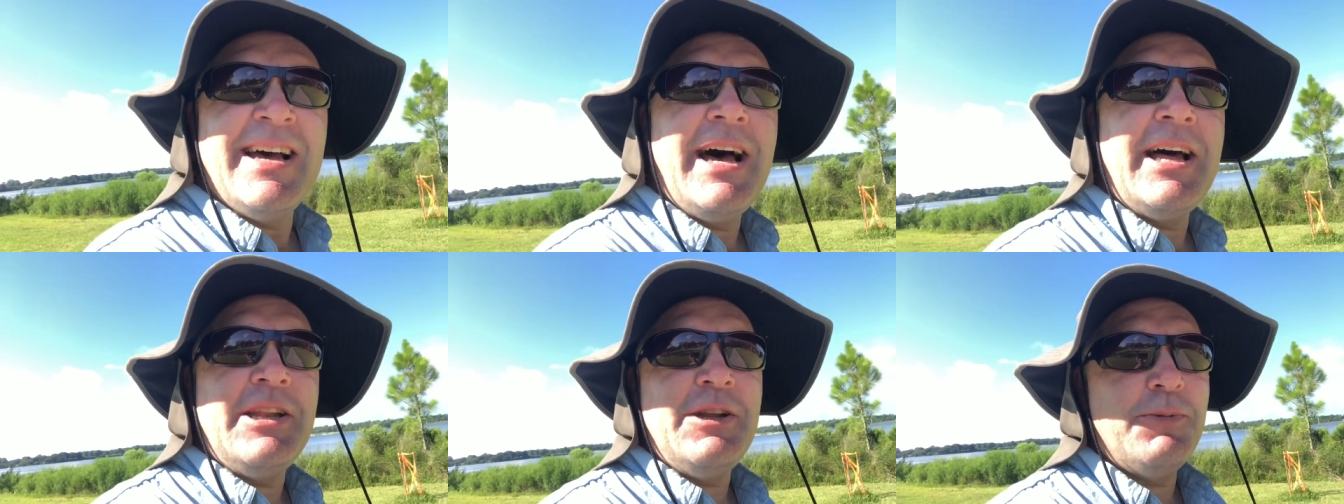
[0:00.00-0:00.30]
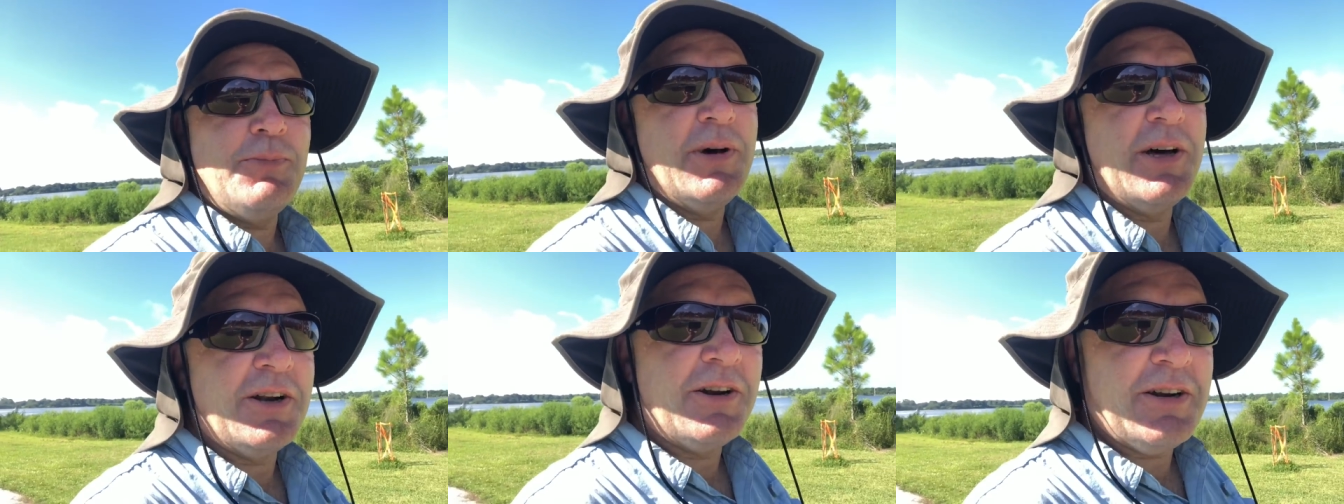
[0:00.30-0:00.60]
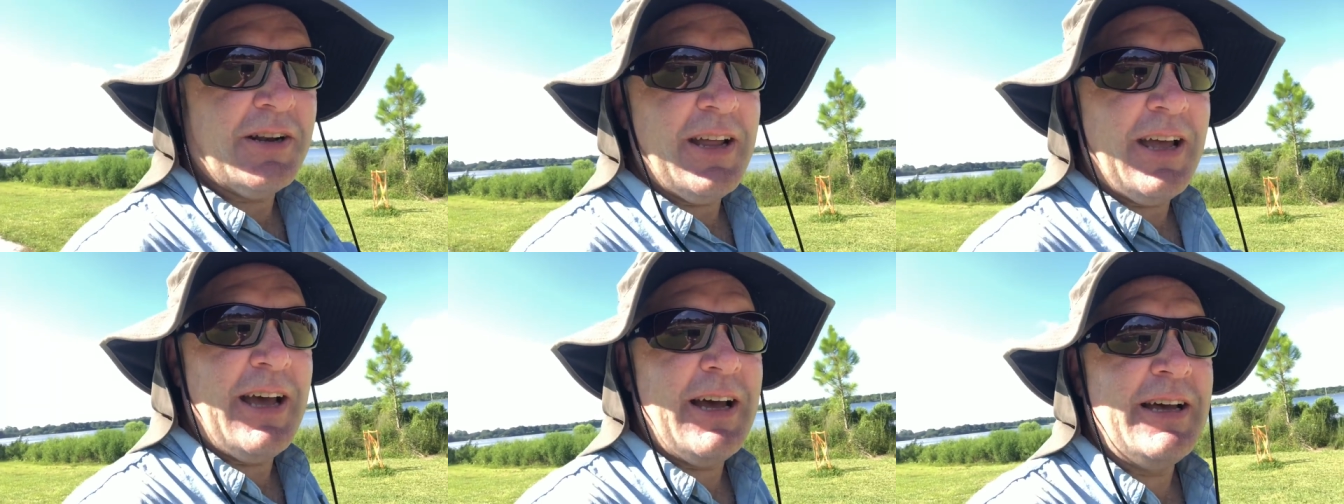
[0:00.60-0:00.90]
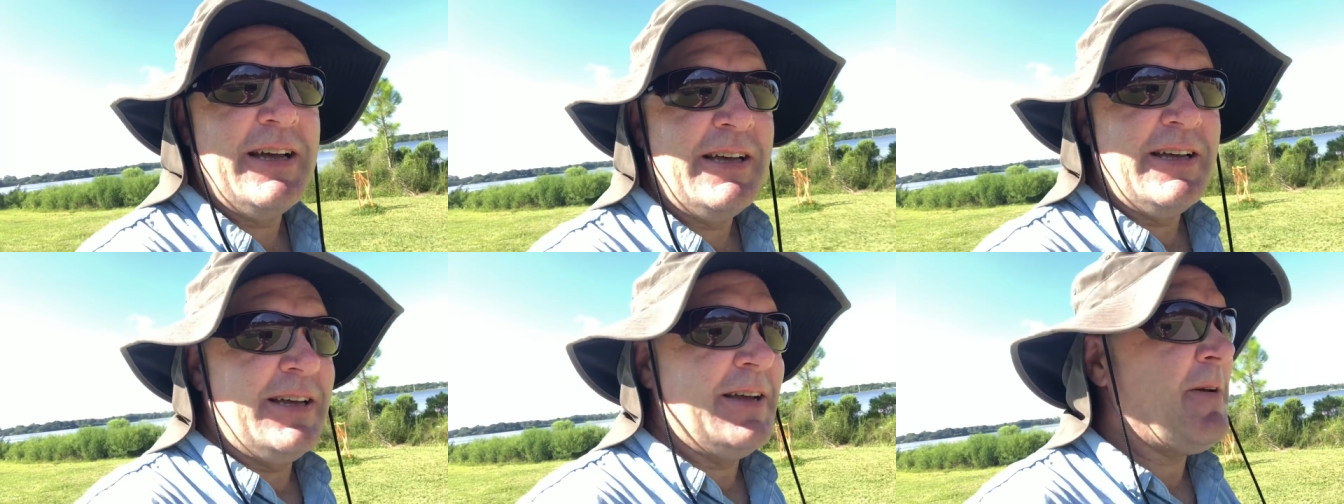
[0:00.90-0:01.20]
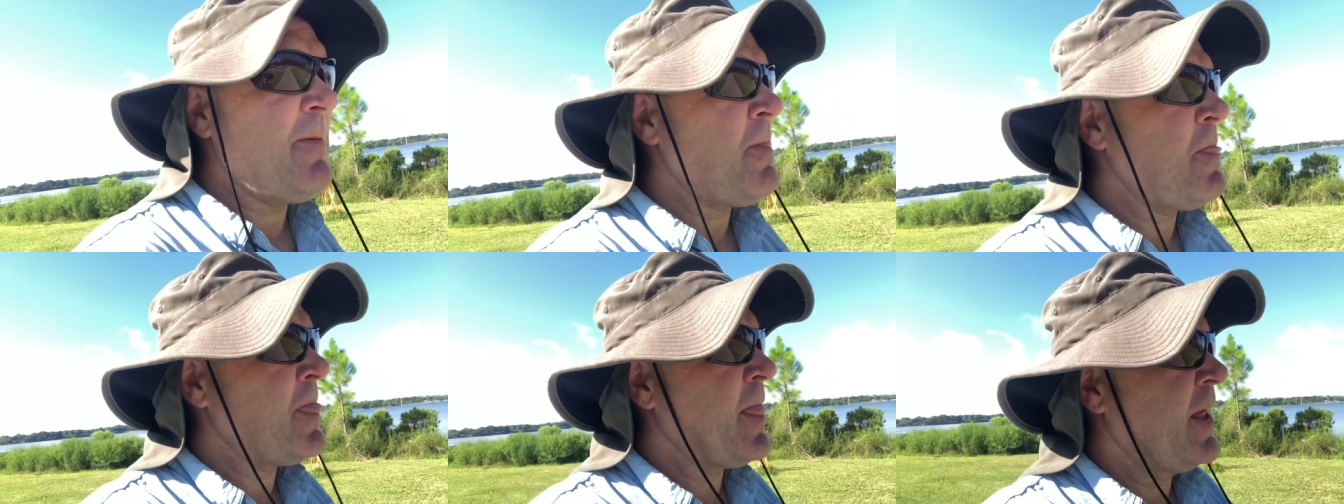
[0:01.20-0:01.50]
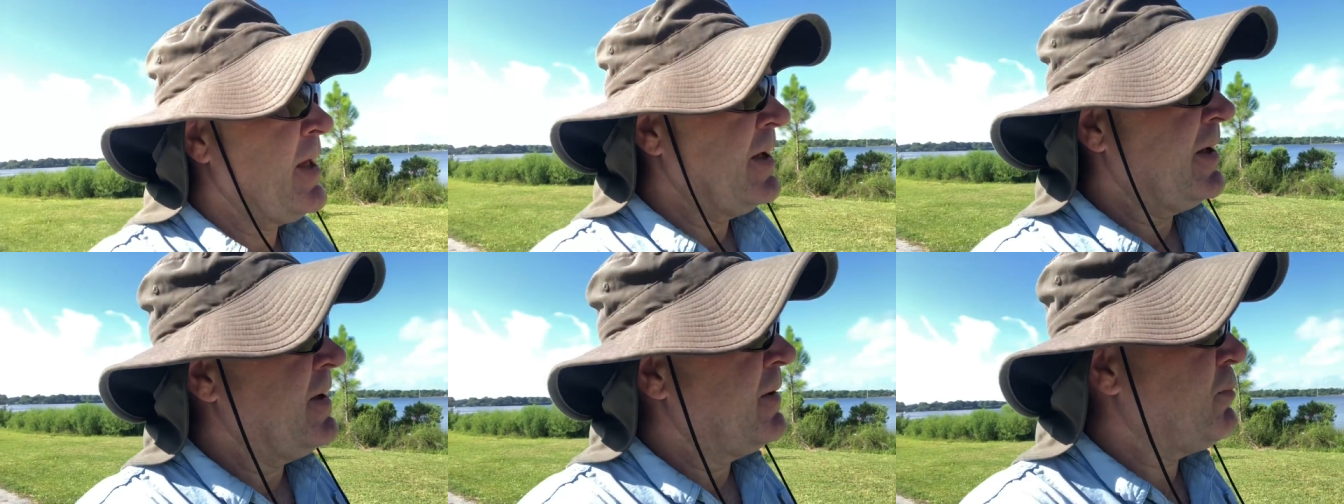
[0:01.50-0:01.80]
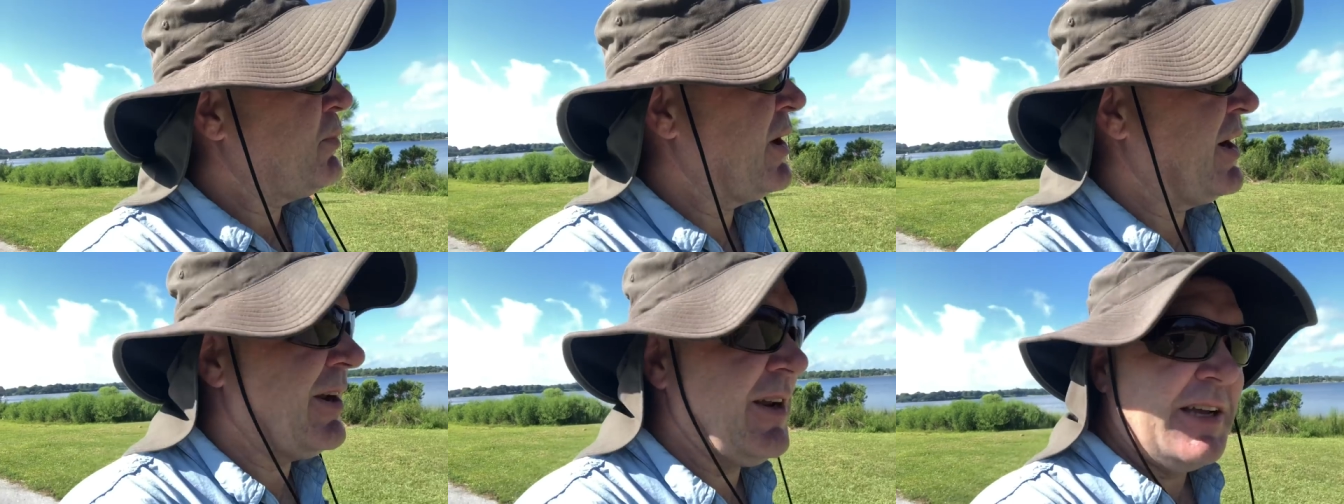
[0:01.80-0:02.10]
I knew better than that.
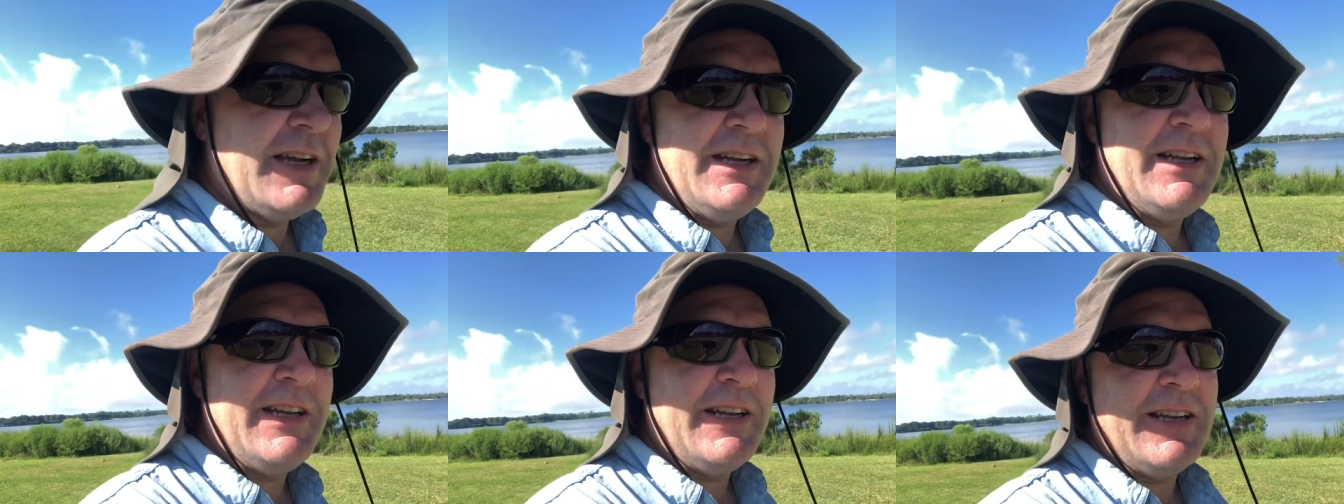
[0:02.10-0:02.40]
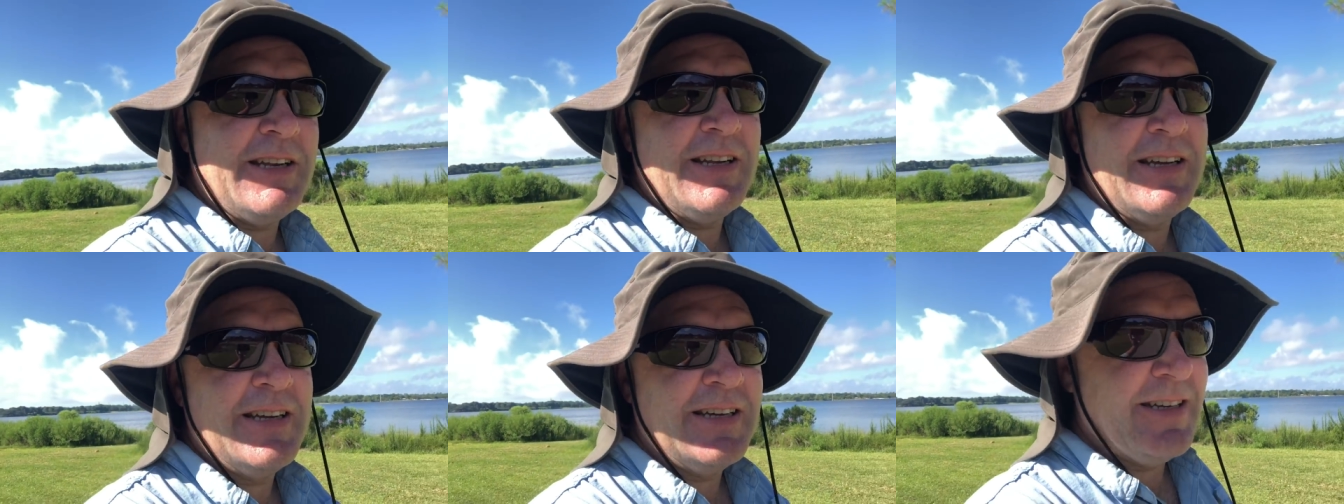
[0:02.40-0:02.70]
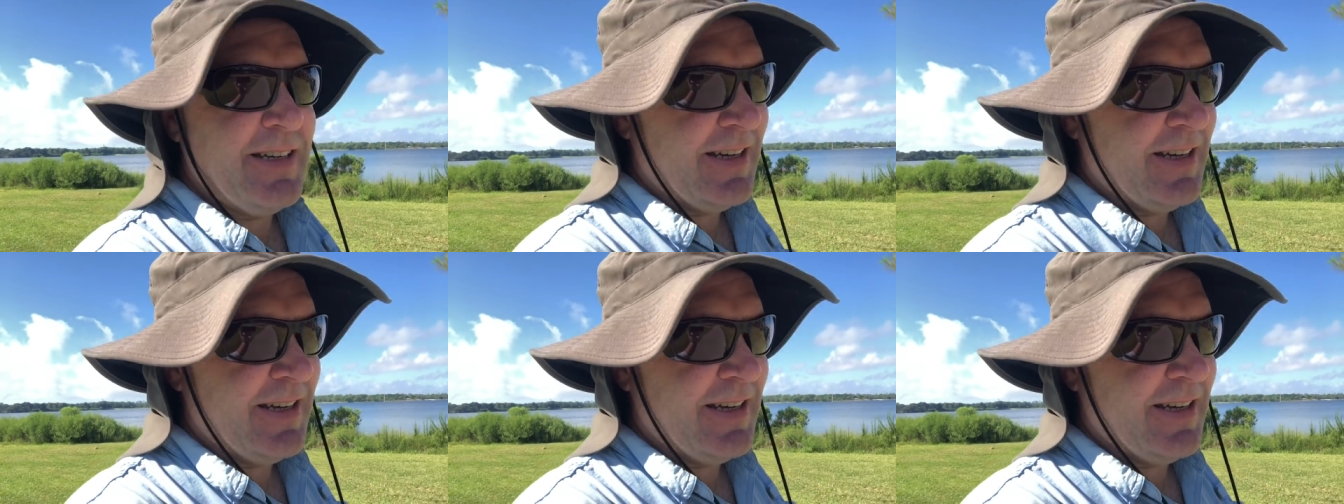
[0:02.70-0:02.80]
Apparently he didn't.